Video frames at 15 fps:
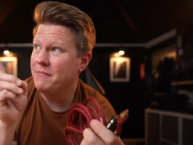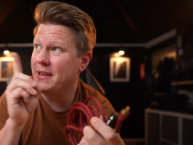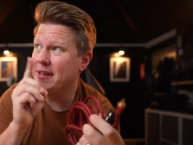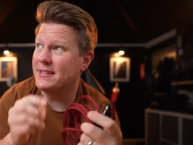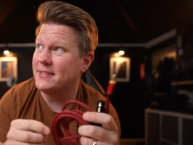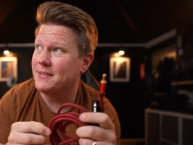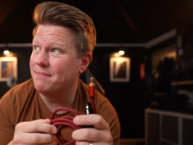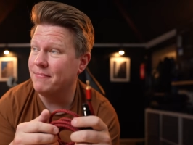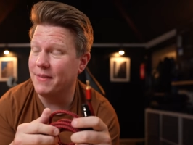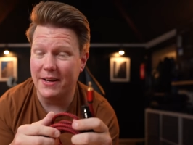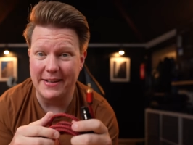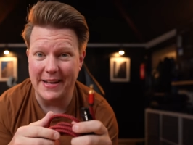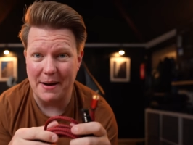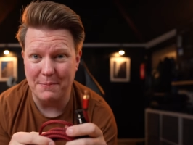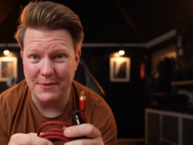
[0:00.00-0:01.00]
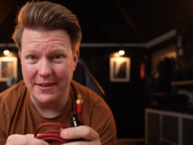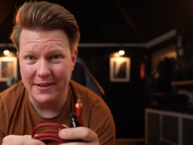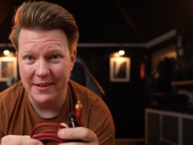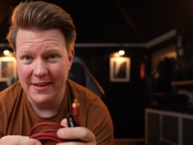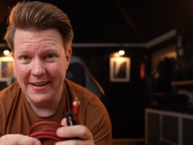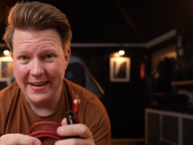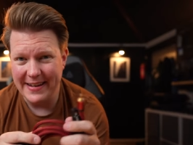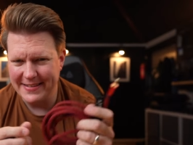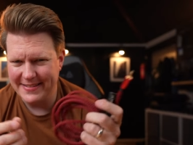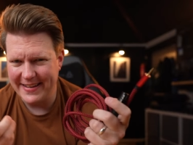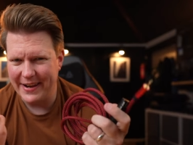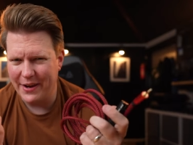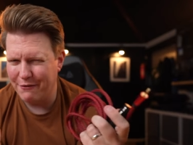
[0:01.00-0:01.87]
this adapter instead.